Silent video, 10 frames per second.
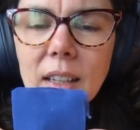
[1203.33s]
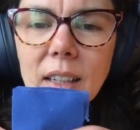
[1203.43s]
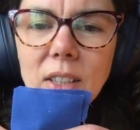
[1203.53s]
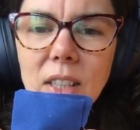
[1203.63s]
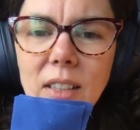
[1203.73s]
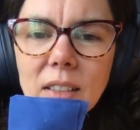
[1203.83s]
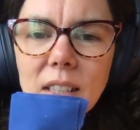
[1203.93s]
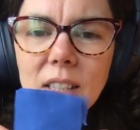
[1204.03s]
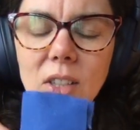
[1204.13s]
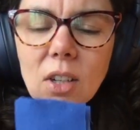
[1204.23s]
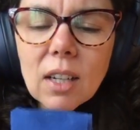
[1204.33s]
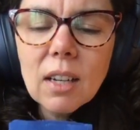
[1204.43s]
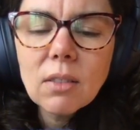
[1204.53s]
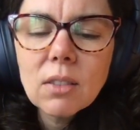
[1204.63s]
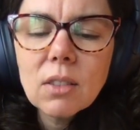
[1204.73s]
Actually, didn't turn
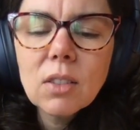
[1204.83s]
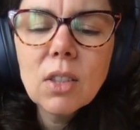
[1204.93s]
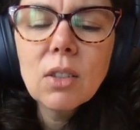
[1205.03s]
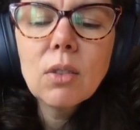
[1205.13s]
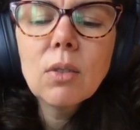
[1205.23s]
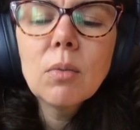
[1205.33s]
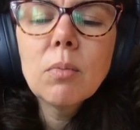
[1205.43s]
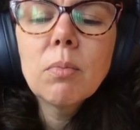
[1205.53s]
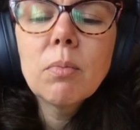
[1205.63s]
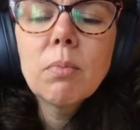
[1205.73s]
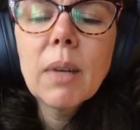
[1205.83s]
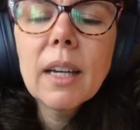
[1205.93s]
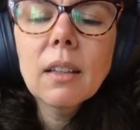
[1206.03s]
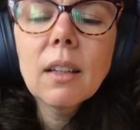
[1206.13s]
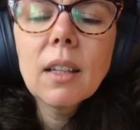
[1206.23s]
out too
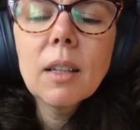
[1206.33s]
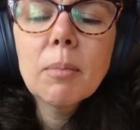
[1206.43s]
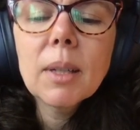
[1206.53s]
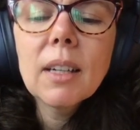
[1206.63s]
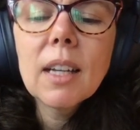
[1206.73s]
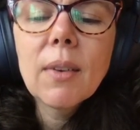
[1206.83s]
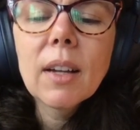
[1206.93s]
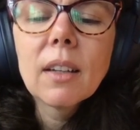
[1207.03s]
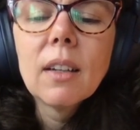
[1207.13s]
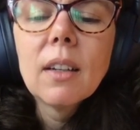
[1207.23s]
badly, but anyway,